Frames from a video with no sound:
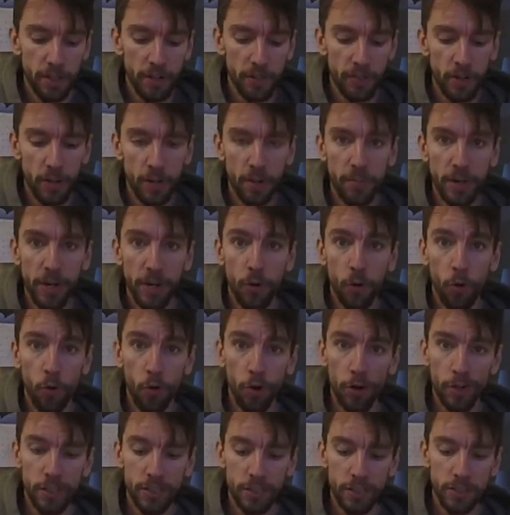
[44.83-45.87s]
I've got my
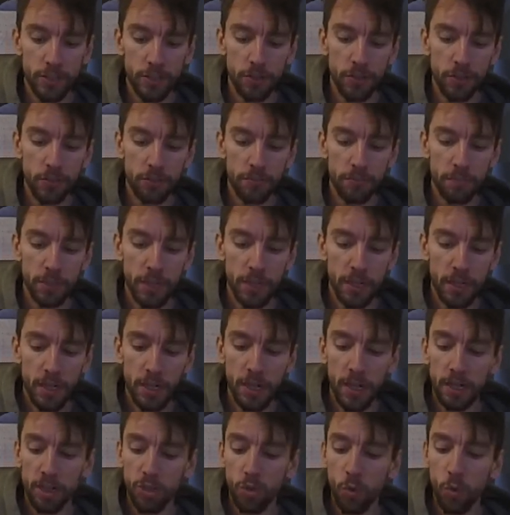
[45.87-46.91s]
Oregon Stone,
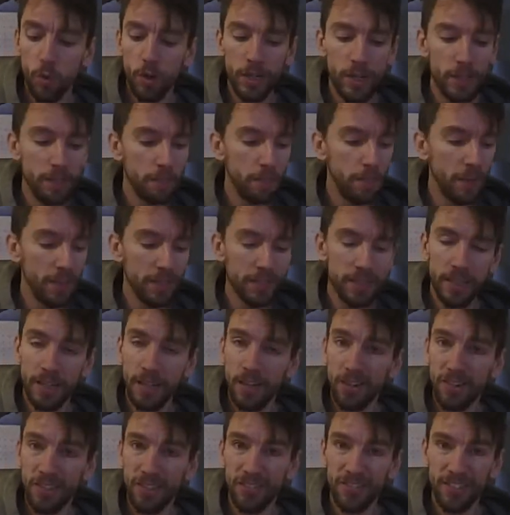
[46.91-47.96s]
20 bucks at
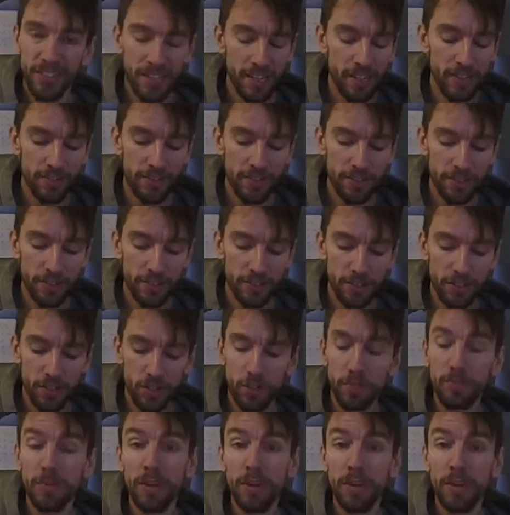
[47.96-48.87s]
House of Knives years ago,